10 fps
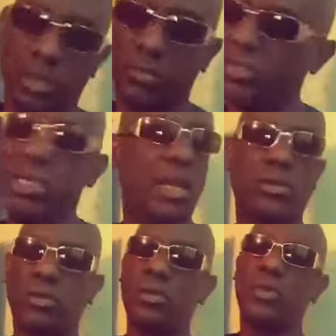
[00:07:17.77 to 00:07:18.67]
of them. She's not
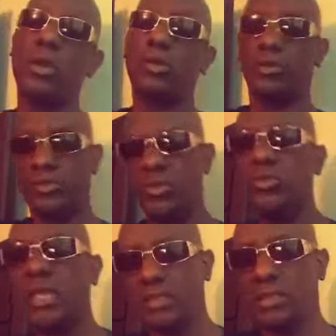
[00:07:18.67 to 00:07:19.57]
gonna come with all of them. So you
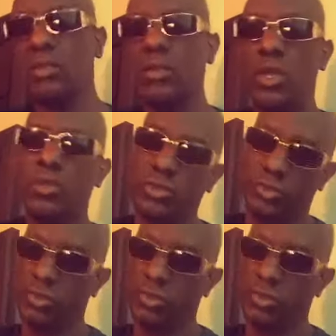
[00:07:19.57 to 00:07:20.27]
got to go. So